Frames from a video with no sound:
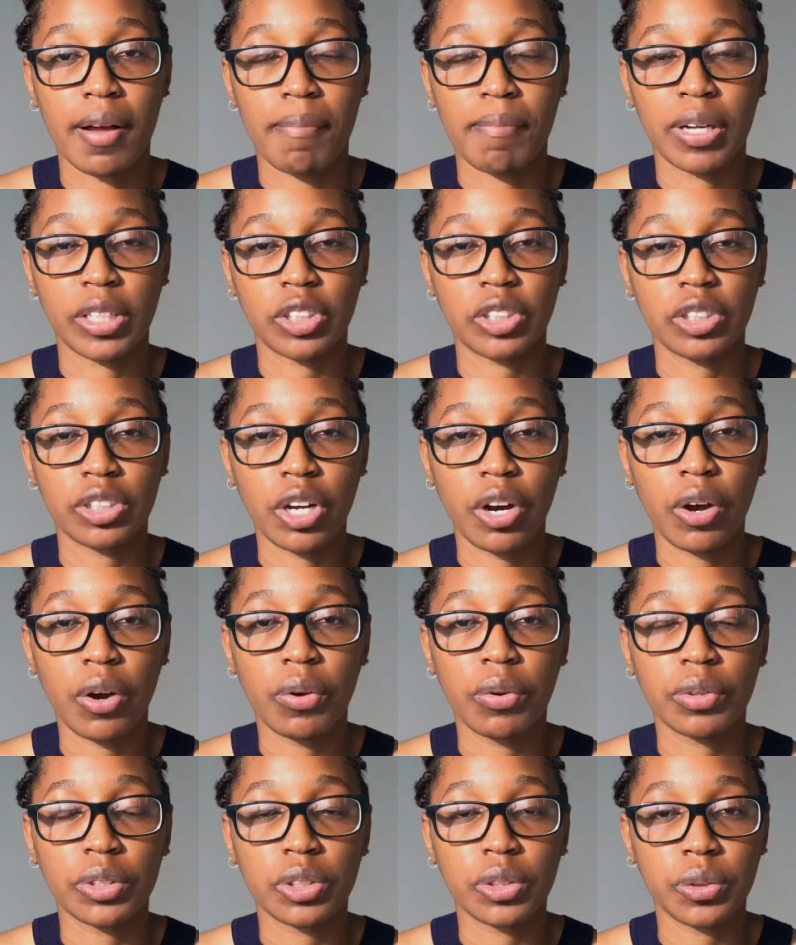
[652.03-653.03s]

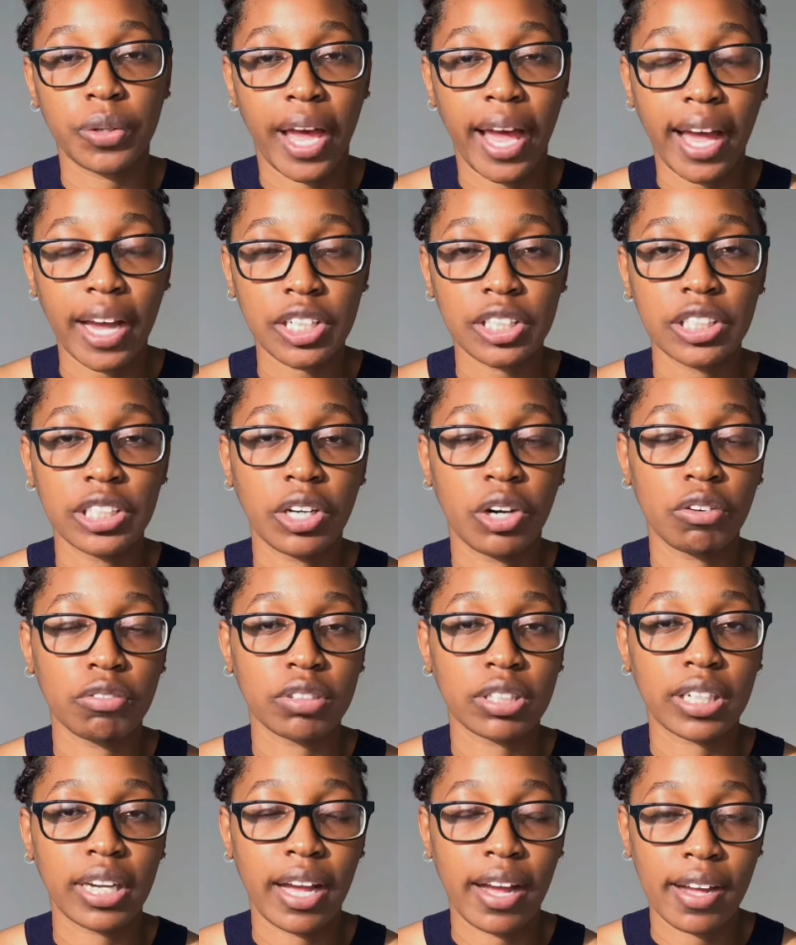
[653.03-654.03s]
So to actually
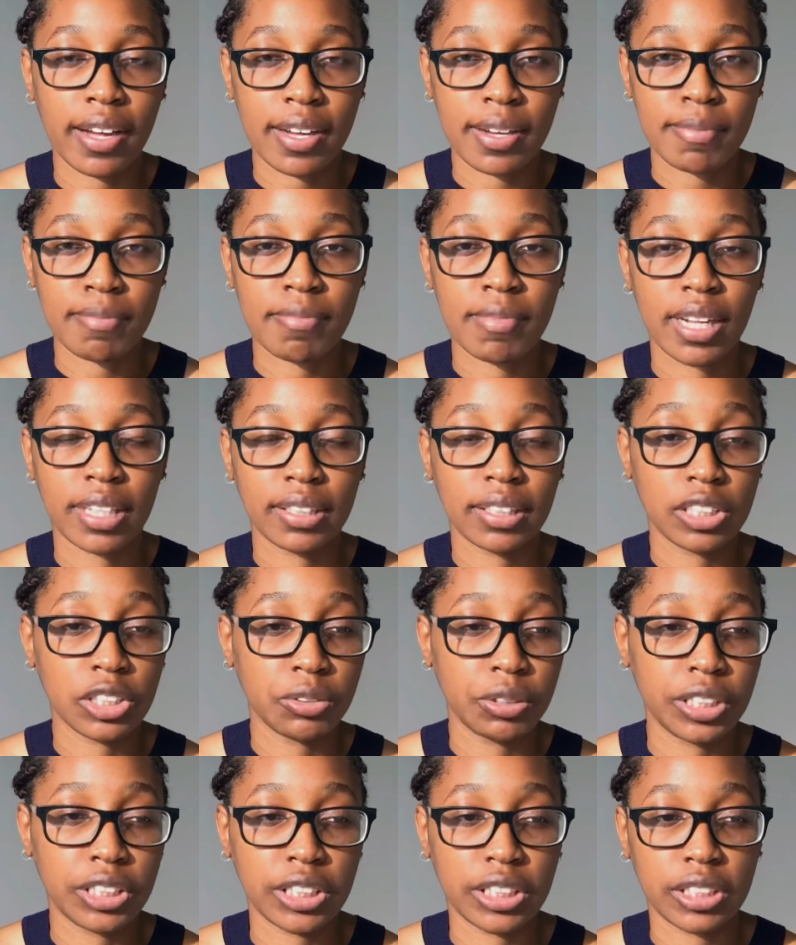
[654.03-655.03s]
overcome this
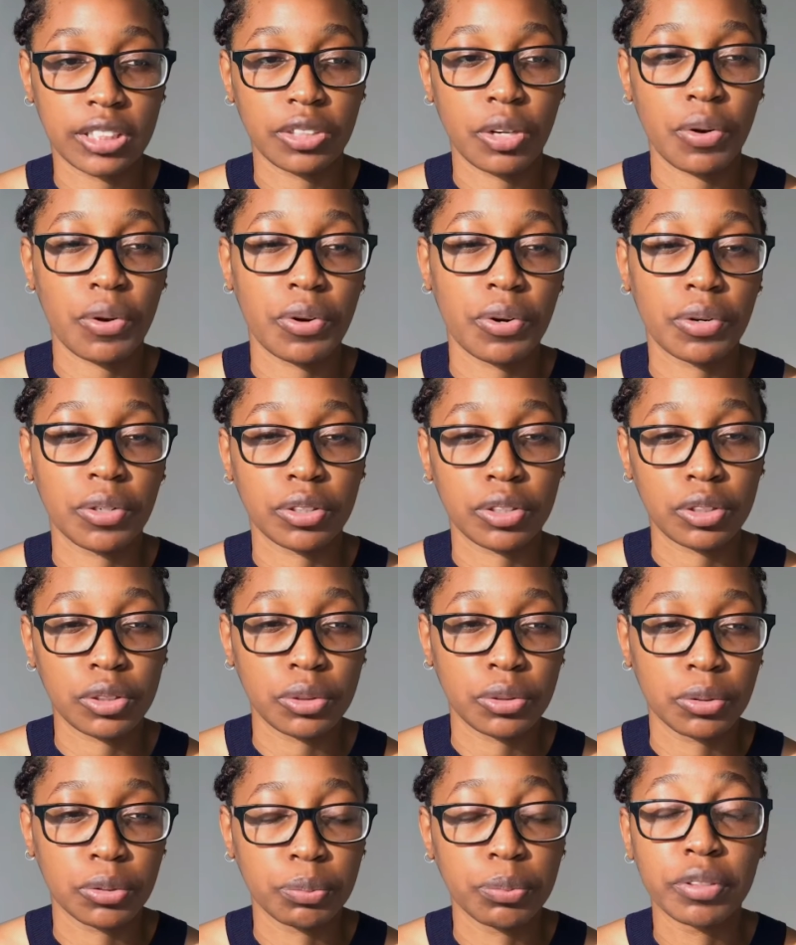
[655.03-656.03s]
reason, or
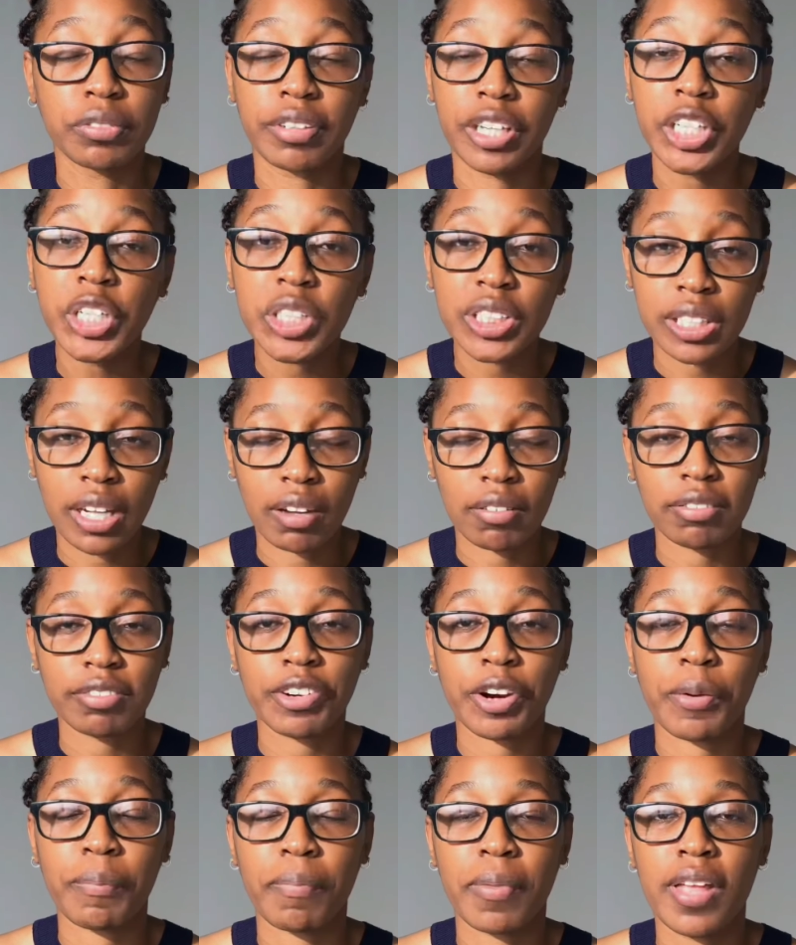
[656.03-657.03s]
to prevent yourself
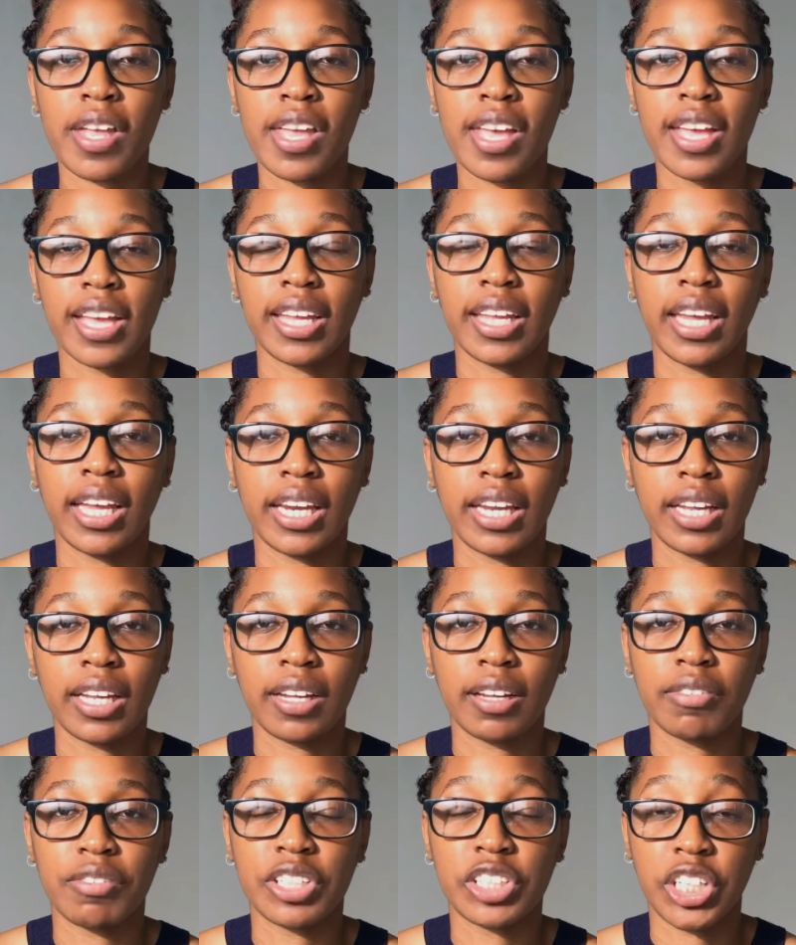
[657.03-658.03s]
from getting
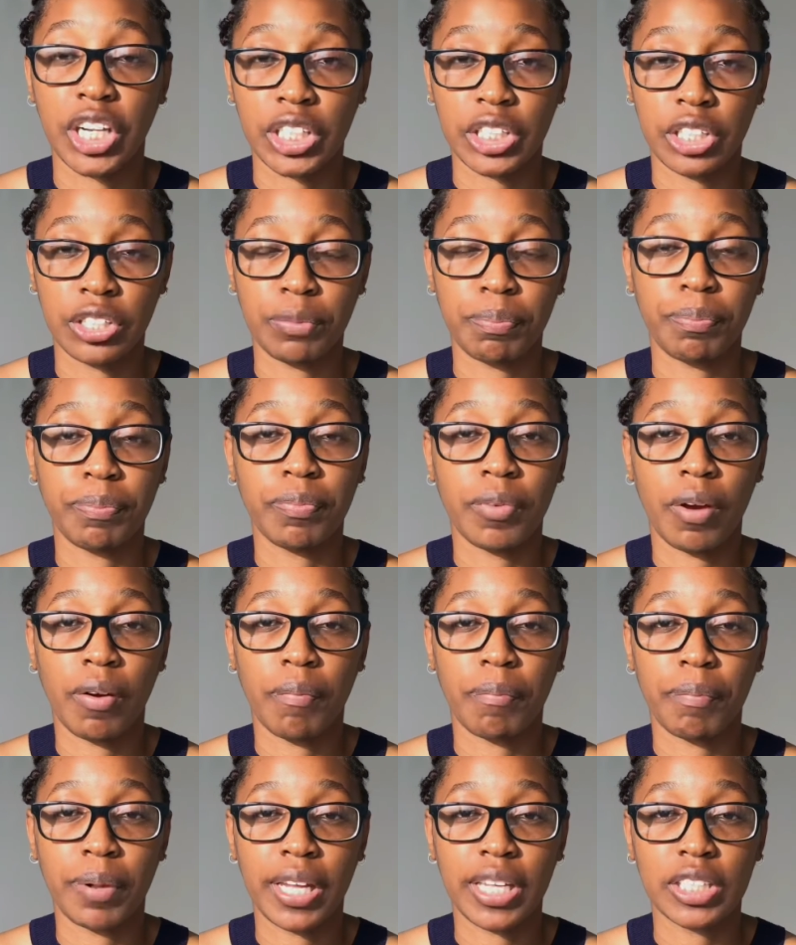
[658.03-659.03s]
rejected
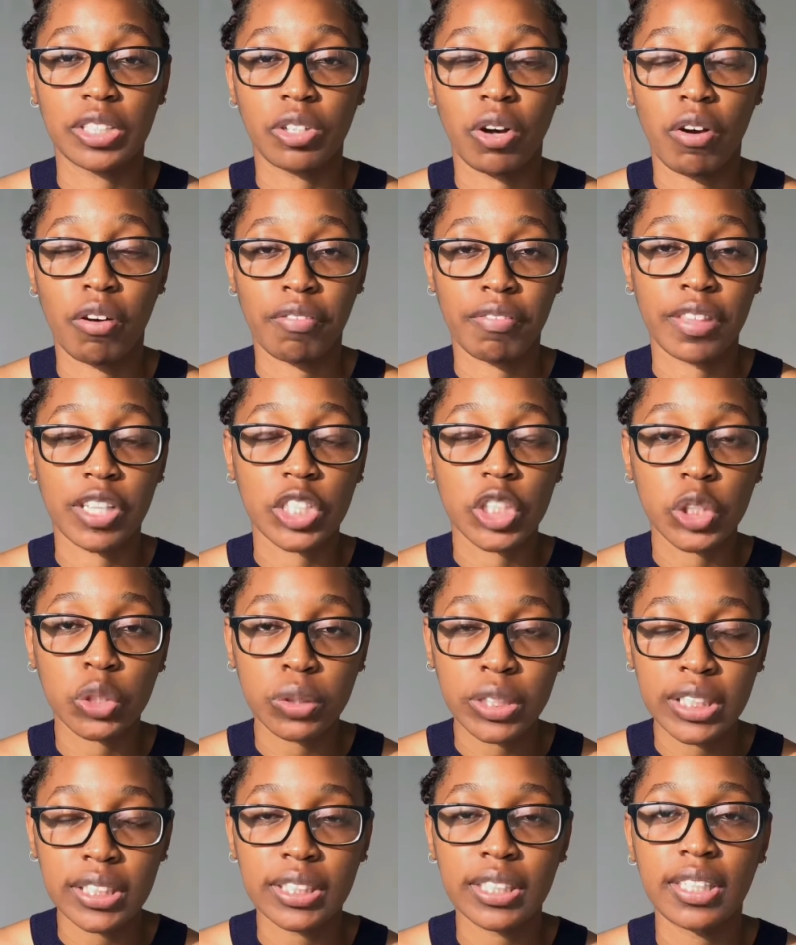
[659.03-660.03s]
based off this
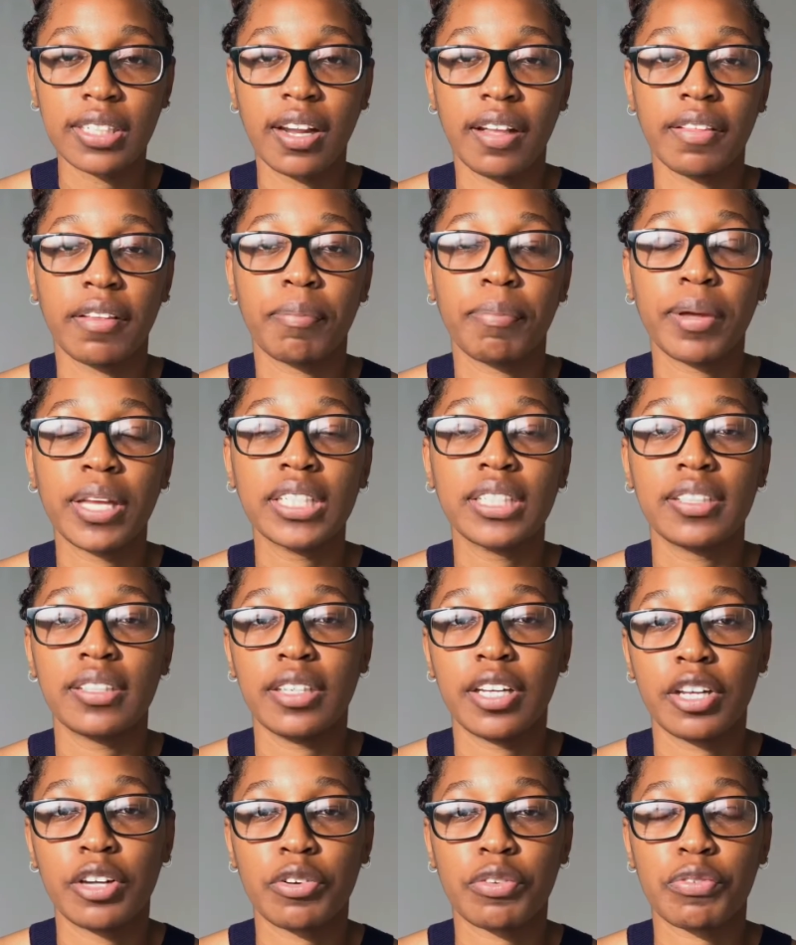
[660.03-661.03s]
reason, the best
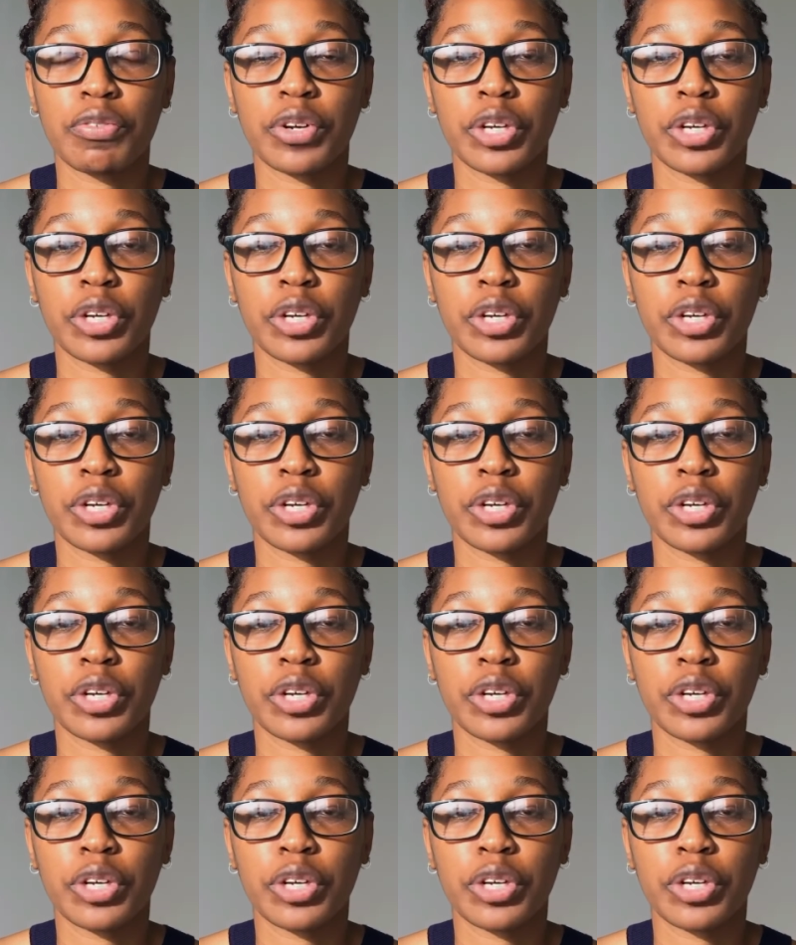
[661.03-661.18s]
thing for